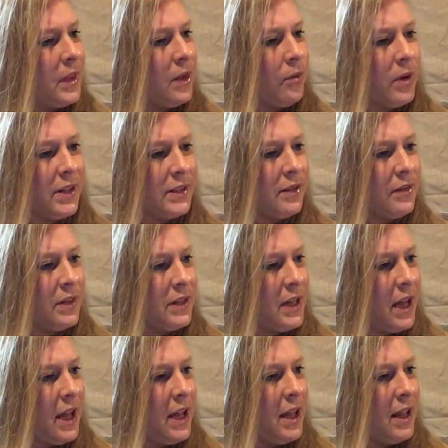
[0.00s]
the rest of the
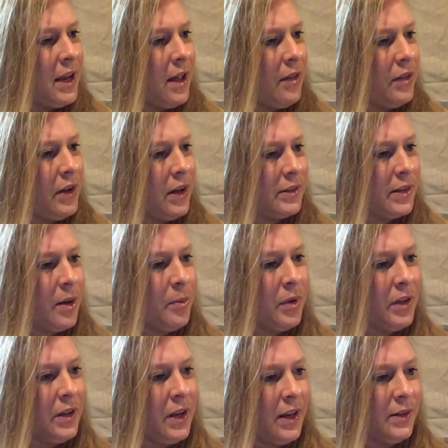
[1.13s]
day and how the next
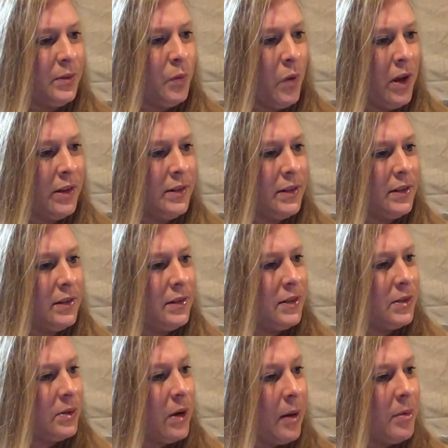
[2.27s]
couple of days went?
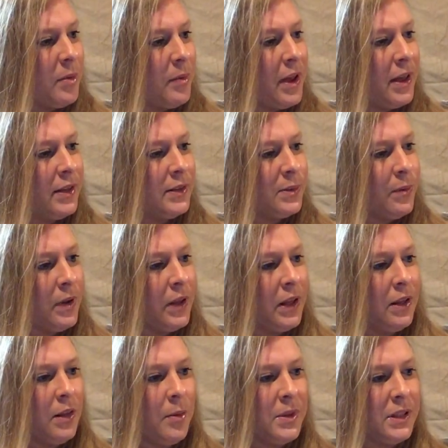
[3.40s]
Describe the pain,
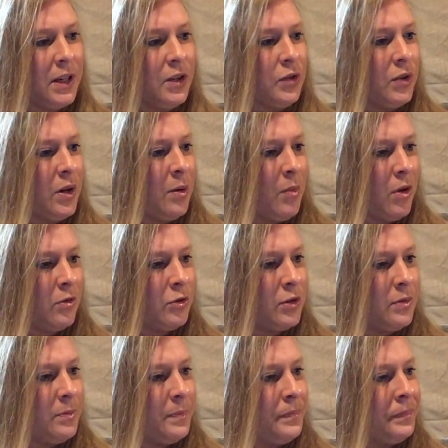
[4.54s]
swelling, limitation, and
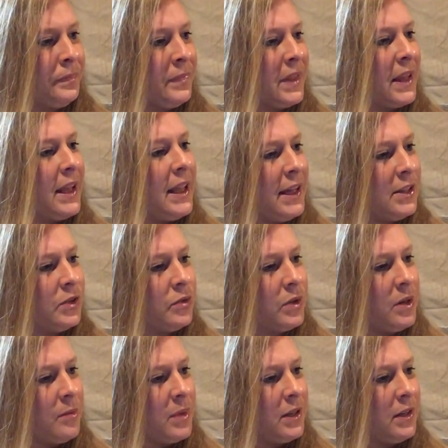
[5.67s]
motion, and
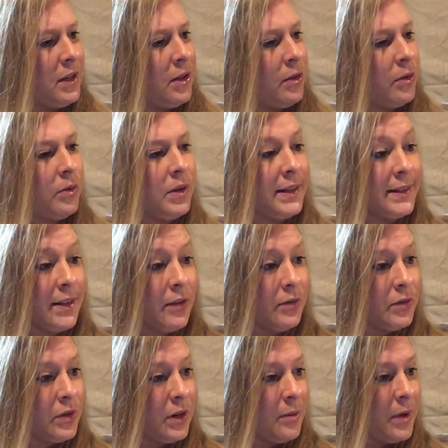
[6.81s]
treatment, including
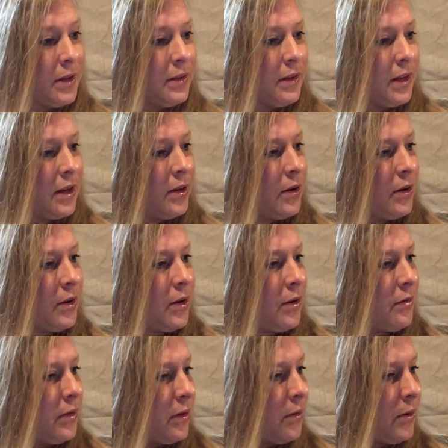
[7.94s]
self-treatment that occurred
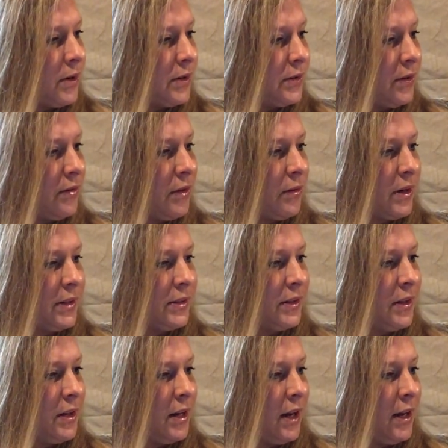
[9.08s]
over the course of the rest of
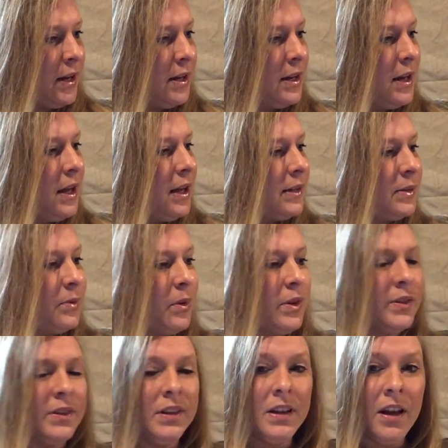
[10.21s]
the day, as well
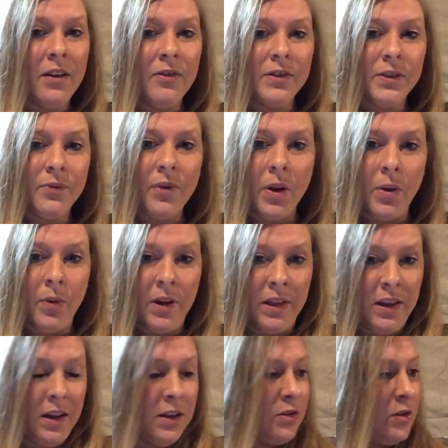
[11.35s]
as the days following
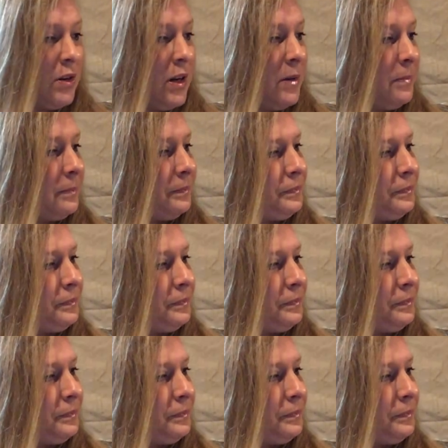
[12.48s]
the injury.